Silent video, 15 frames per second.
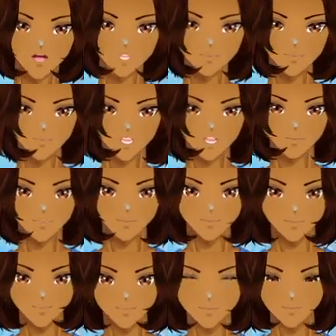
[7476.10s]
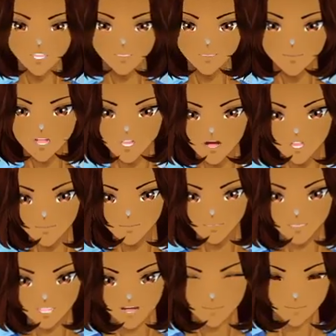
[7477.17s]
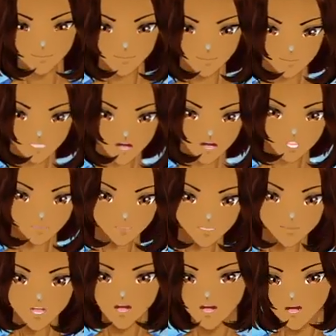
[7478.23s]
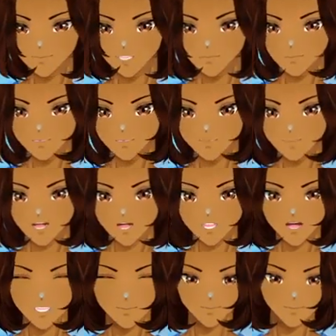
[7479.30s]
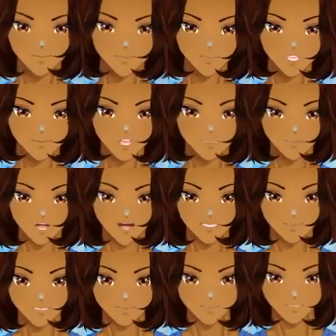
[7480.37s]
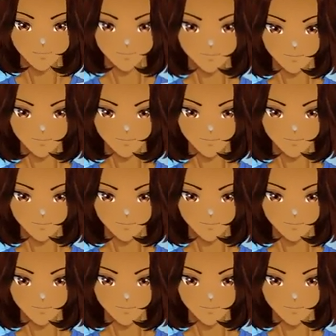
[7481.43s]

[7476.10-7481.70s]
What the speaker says: Eventually we'll go through all those. Okay, so we got this. We do not have any more staircases, so we're gonna start processing.